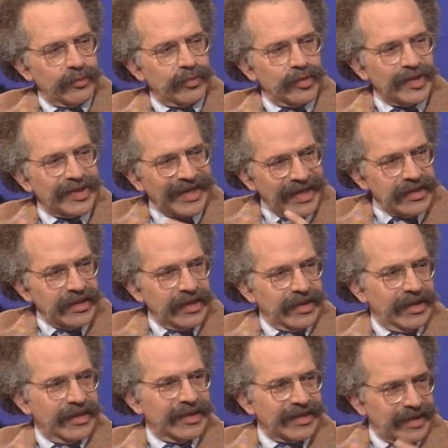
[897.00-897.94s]
in
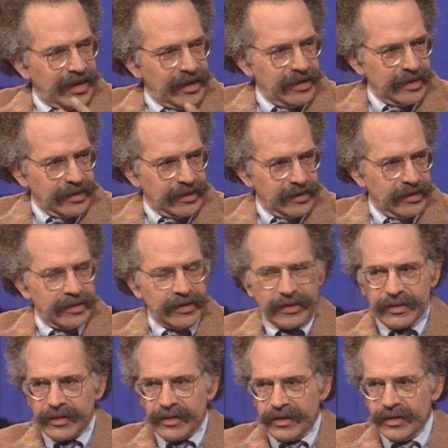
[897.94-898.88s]
presenting and selling
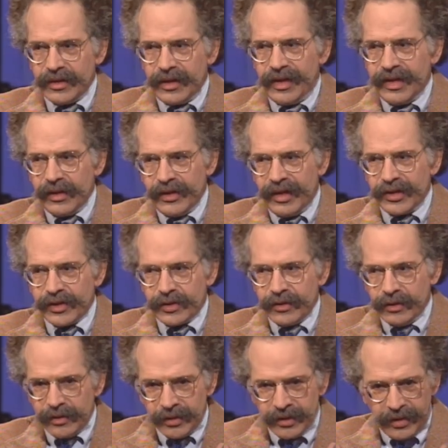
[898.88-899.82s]
this, his
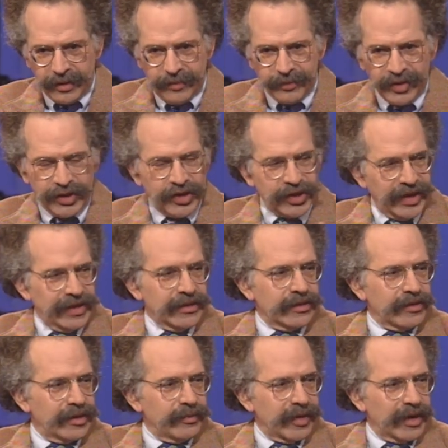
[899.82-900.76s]
ideological um, agenda
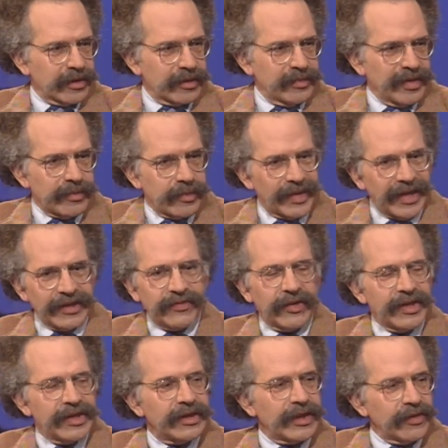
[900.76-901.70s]
to the American people, but that's
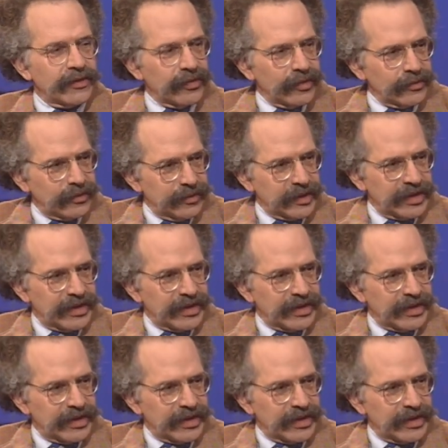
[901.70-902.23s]
very different from